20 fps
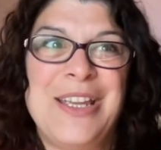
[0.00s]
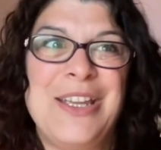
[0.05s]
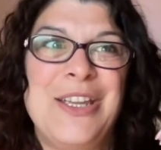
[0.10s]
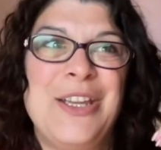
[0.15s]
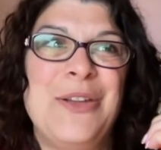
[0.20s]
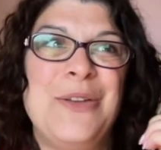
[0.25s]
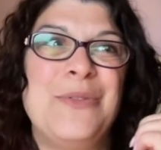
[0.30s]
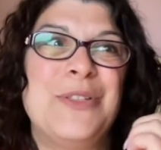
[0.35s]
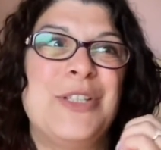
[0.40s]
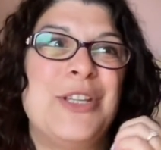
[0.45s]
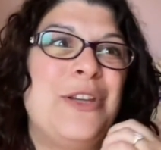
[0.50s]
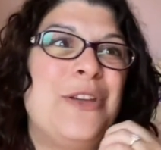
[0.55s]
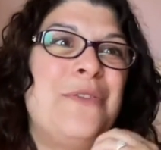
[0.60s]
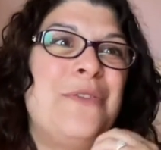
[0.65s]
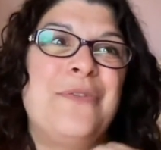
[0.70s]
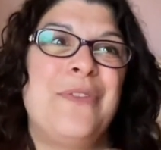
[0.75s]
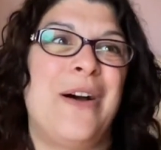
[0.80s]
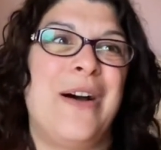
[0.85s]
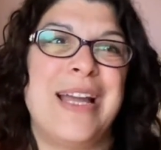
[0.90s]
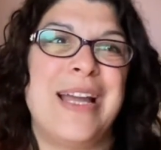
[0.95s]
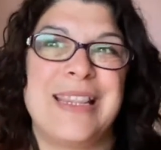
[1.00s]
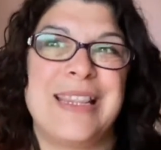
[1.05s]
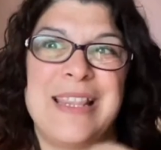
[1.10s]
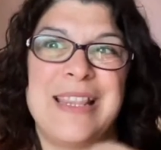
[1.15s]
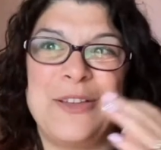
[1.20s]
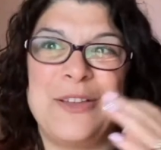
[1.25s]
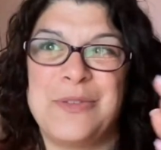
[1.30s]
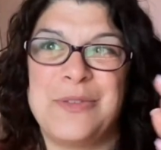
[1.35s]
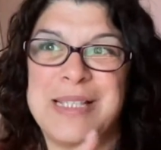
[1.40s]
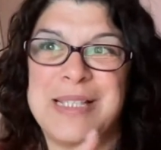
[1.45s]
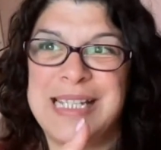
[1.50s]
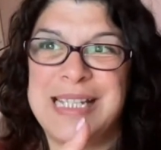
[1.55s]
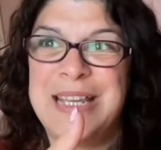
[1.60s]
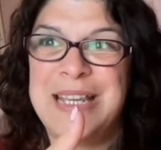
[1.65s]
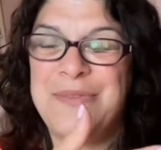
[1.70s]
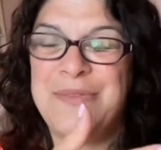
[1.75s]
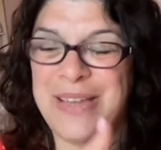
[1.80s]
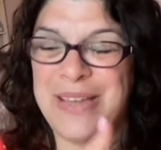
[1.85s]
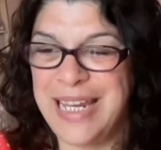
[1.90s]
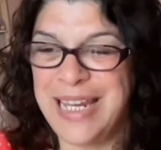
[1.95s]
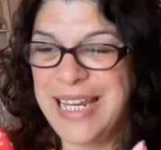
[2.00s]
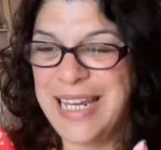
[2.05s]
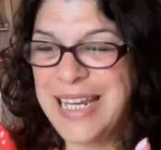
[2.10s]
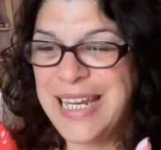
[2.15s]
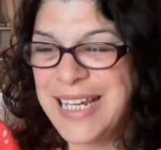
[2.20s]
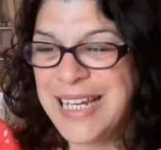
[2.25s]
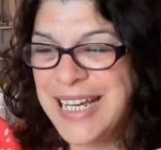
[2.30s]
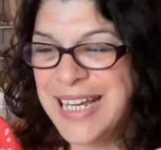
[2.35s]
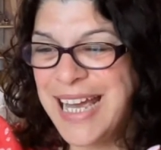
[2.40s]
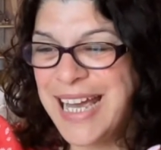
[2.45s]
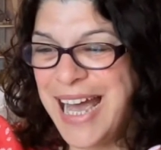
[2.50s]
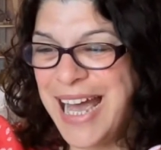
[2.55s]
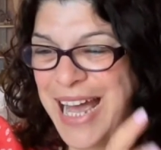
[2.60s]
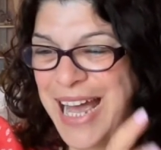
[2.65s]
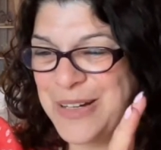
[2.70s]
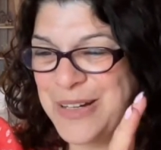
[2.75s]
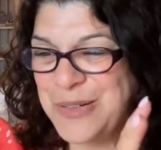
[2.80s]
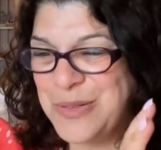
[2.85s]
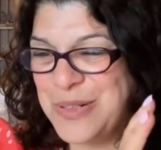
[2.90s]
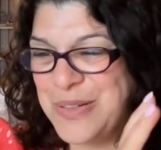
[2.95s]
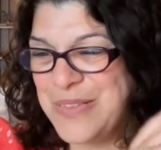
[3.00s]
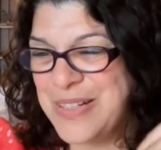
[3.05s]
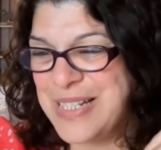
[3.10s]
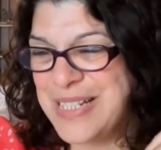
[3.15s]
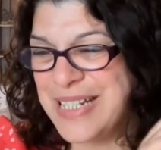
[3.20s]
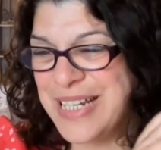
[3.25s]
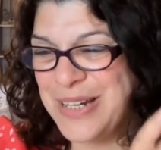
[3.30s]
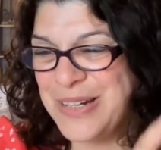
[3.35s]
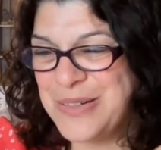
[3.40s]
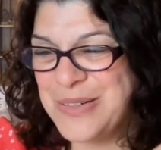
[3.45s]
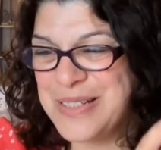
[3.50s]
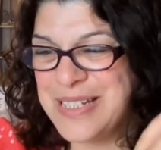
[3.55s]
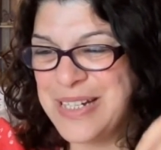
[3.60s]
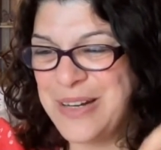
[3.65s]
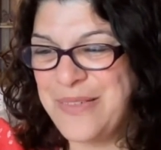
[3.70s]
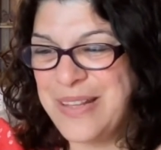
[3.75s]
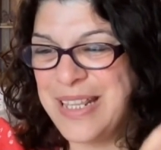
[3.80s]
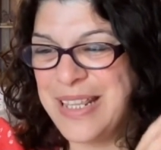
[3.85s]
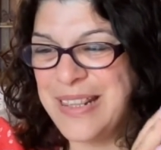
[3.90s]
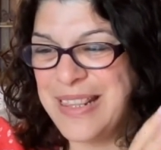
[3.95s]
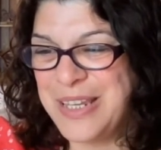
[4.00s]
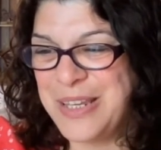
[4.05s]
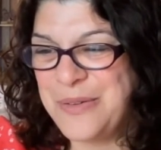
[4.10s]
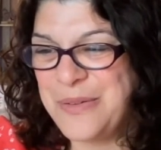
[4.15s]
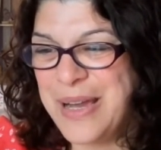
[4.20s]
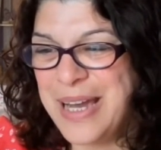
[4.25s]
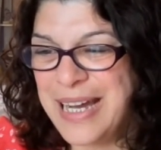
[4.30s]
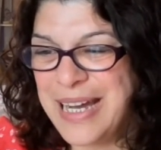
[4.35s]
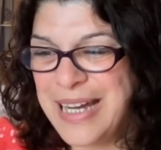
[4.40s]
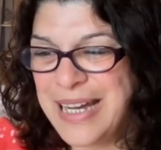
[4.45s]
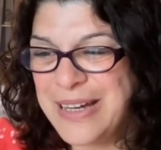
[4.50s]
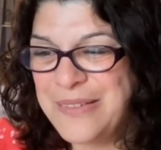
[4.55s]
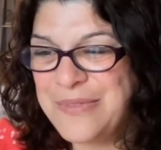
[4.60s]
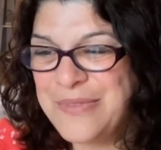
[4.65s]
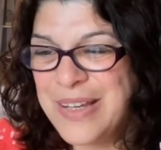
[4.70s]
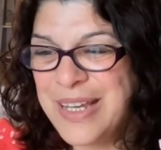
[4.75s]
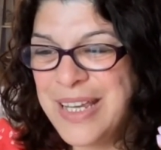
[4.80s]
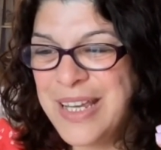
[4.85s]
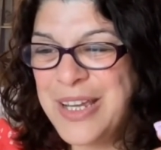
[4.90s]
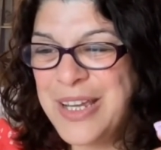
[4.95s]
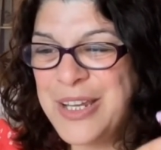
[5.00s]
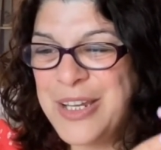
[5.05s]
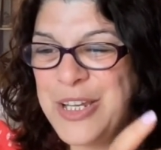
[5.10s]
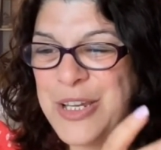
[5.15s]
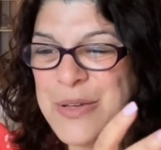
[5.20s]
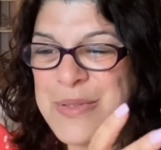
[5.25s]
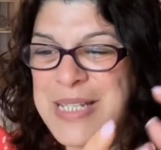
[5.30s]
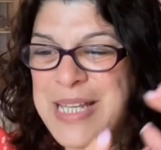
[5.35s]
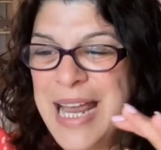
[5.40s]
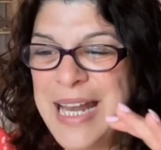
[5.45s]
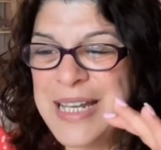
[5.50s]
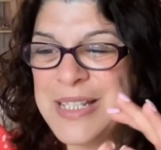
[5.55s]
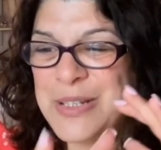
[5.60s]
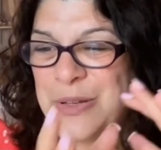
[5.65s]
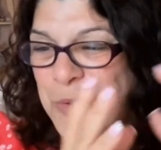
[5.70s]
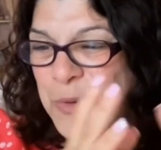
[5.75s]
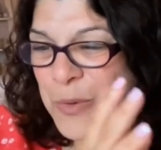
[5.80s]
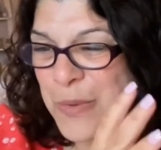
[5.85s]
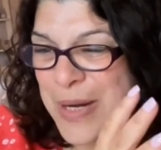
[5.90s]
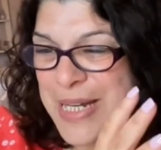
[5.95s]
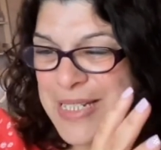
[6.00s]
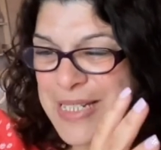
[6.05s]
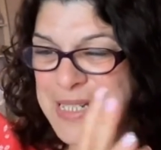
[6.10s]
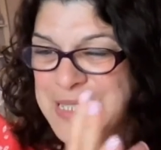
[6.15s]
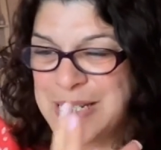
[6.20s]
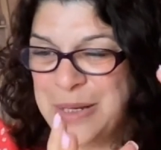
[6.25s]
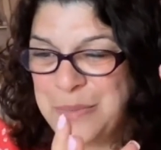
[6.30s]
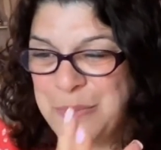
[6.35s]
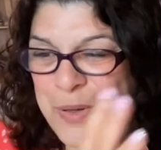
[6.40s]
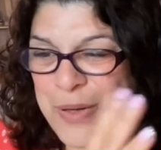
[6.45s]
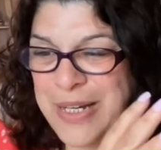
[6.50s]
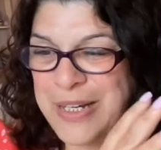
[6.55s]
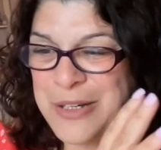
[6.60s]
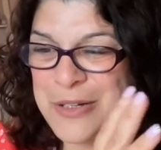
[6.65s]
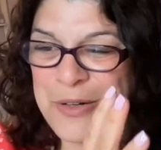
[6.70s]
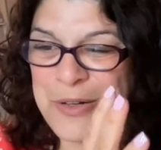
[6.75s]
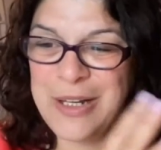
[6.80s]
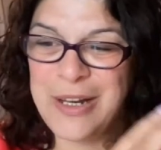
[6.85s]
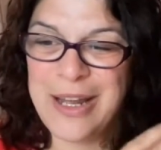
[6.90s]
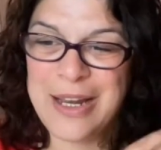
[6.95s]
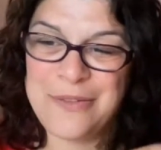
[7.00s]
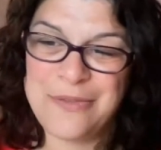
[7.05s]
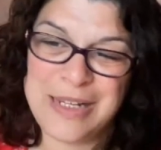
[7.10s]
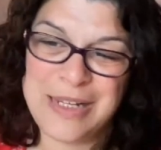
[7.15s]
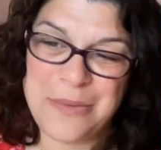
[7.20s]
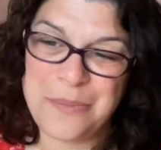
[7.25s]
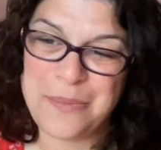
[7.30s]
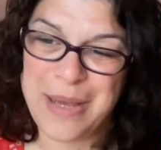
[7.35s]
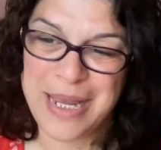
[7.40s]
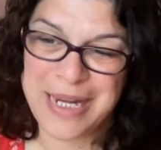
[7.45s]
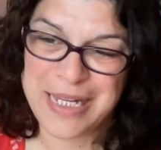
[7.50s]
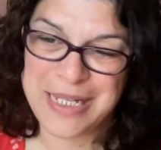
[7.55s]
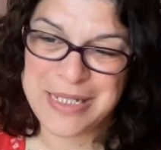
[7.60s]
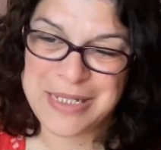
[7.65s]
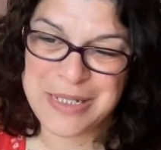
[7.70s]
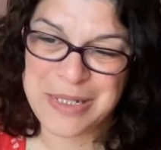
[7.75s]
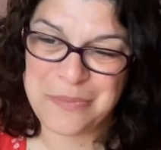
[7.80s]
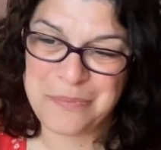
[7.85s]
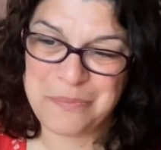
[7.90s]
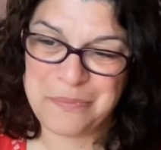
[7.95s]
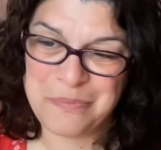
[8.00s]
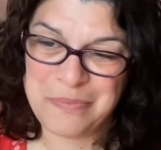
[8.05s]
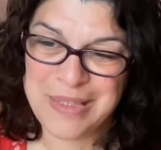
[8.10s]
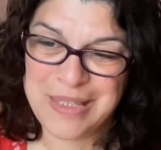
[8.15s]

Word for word: You do find that your CV and all of the skills and everything that you have, you tend to always at some point in your life lean back into them.